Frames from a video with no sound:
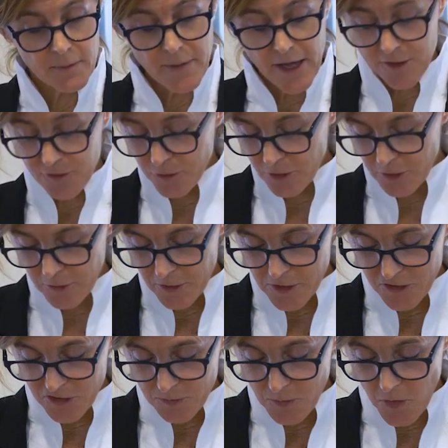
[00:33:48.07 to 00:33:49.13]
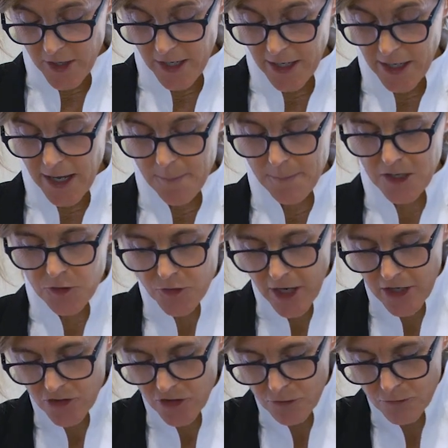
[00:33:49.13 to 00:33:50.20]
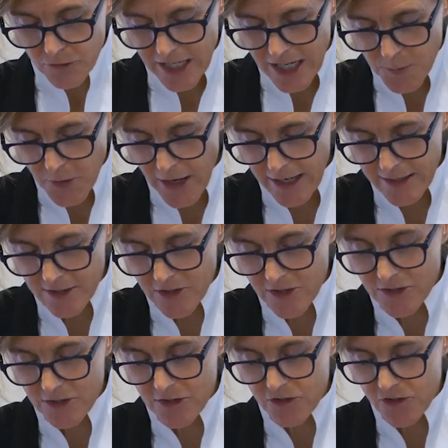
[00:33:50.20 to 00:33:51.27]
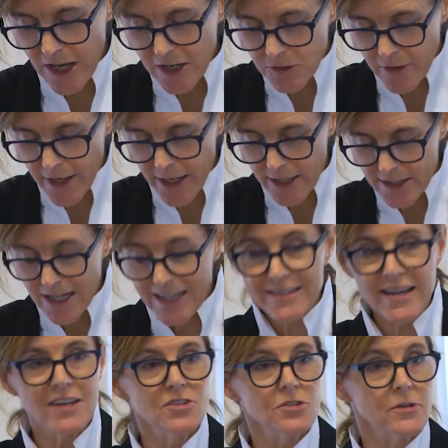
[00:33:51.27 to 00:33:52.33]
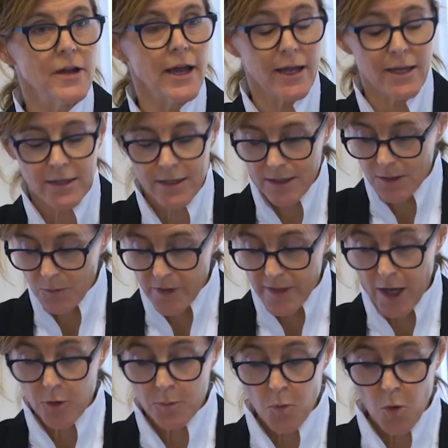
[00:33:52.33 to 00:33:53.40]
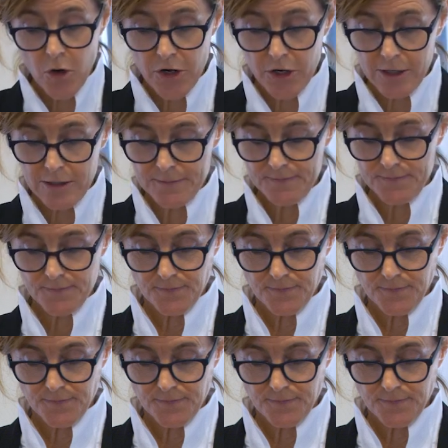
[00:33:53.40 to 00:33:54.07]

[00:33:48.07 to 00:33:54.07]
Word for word: a metaphor this morning, Midrash reading practices generate tesserae without mortar.